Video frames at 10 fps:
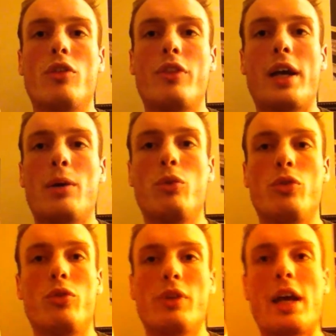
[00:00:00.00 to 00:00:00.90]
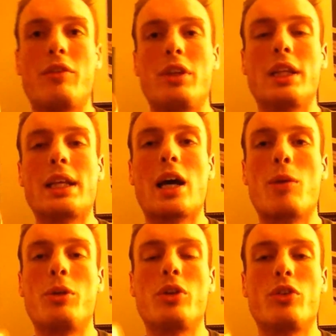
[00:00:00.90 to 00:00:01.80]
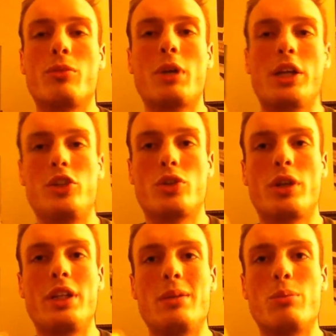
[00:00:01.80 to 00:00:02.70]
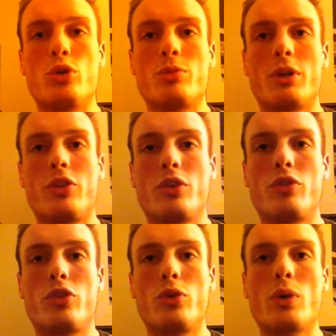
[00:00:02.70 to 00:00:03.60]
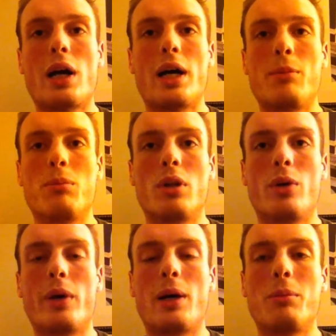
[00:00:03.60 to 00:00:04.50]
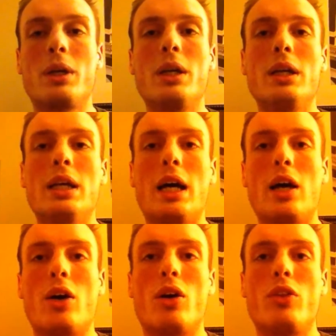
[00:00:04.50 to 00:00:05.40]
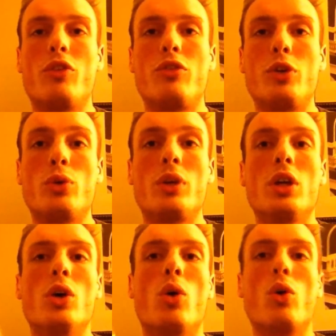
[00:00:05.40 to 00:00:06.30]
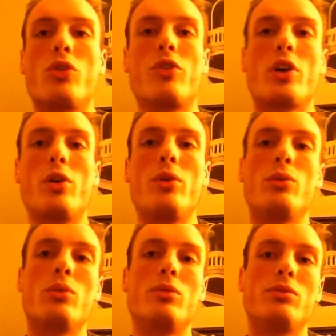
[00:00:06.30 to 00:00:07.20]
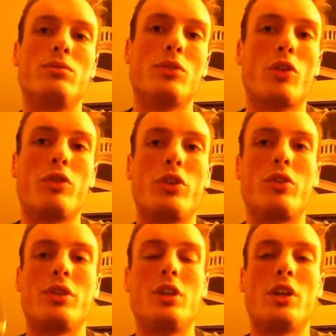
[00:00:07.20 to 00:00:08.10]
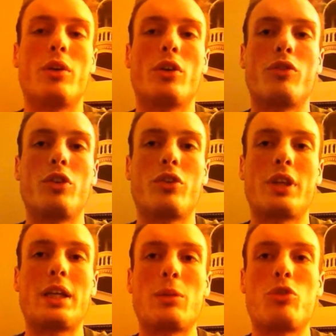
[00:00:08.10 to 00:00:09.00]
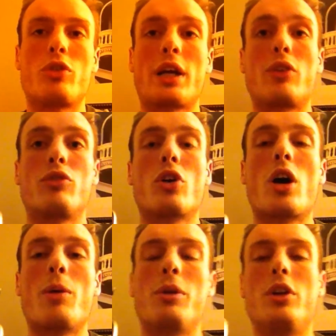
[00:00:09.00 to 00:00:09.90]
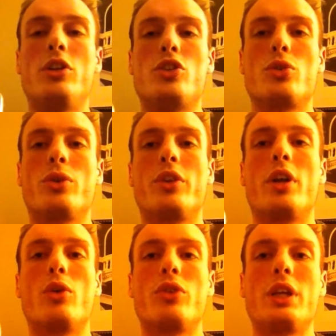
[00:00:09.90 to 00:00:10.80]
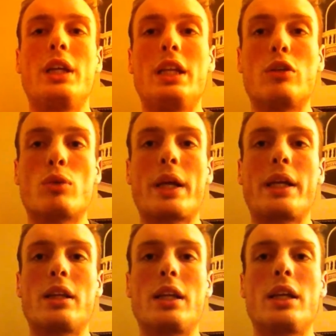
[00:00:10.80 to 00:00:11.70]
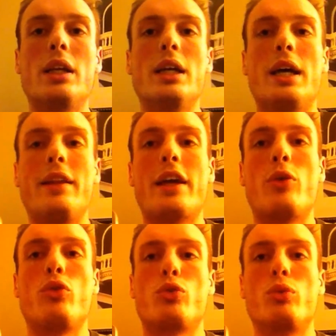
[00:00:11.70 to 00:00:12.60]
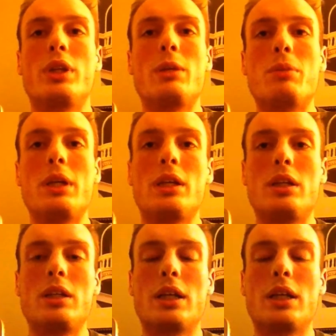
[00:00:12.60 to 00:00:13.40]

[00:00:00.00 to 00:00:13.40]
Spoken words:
of that was having the Garmin, because it made sure I didn't push myself too hard and blow up on the field. Also, it obviously keeps track of time, and it ensured that I was eating regularly, and that was a really big